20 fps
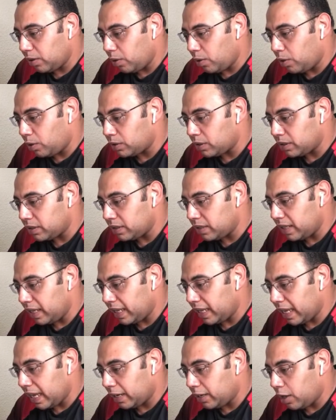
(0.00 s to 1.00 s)
or
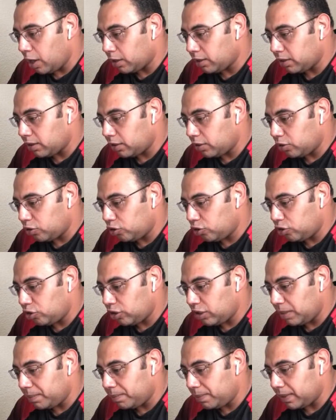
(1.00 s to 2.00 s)
they cannot
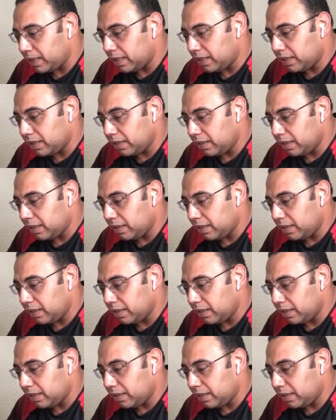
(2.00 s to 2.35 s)
ship it